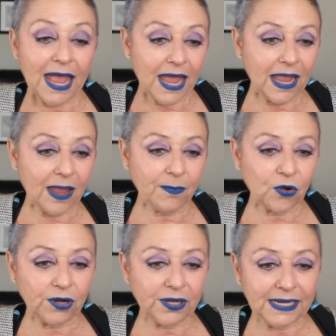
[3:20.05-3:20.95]
Um,
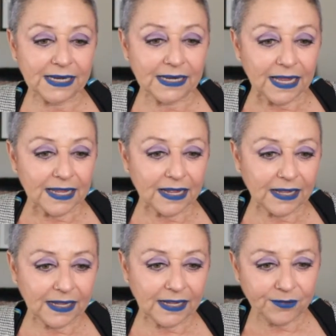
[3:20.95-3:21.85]
Courtney,
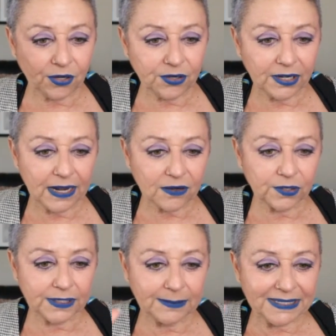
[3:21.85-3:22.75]
uh, no no not
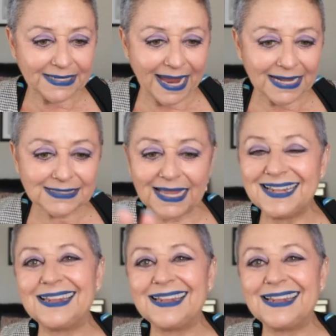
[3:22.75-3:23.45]
Courtney but Dag.